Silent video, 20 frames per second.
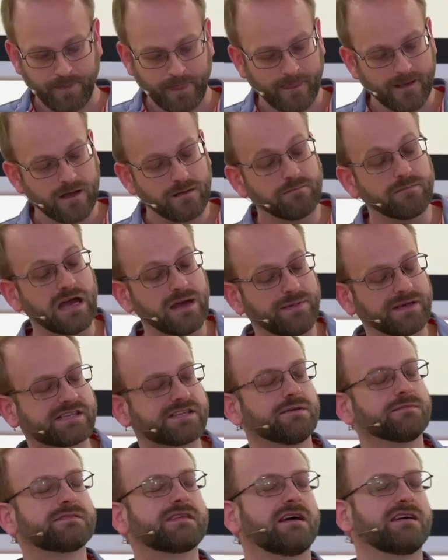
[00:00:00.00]
Maybe
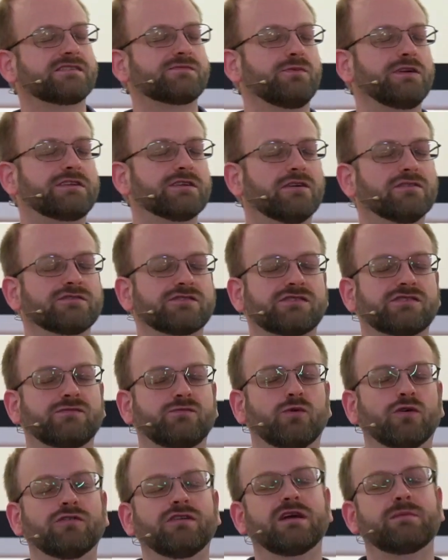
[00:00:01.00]
sometimes we don't
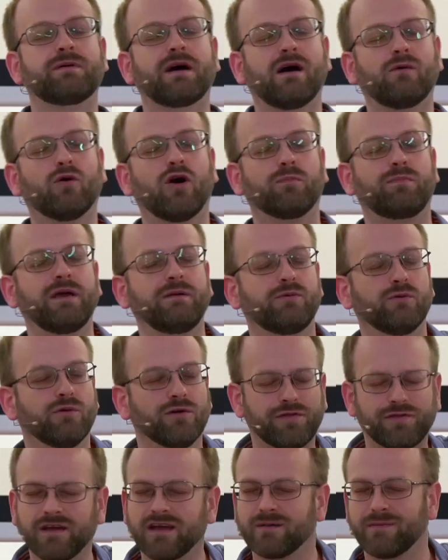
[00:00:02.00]
worry about what people will
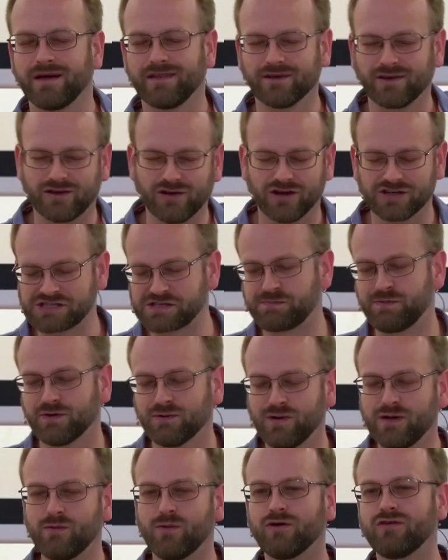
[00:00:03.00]
think about the gospel.
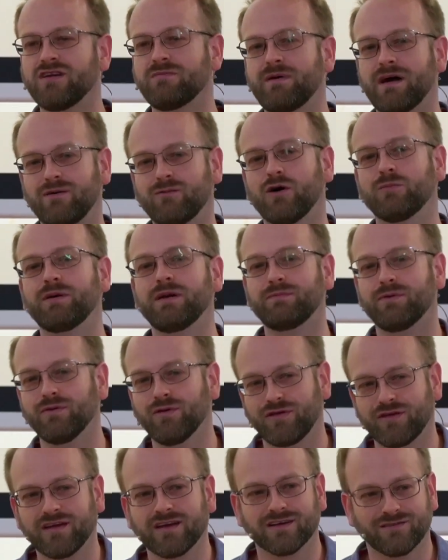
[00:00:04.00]
We worry about what people will
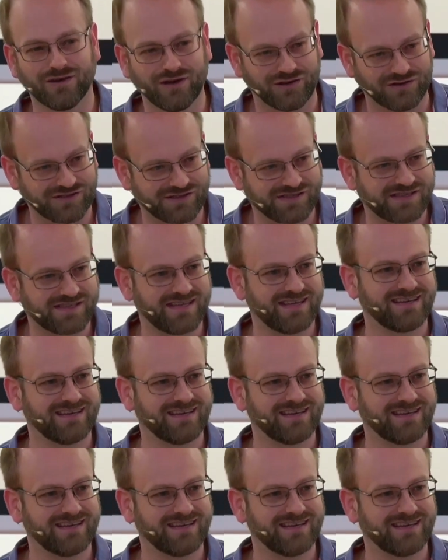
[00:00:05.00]
think of us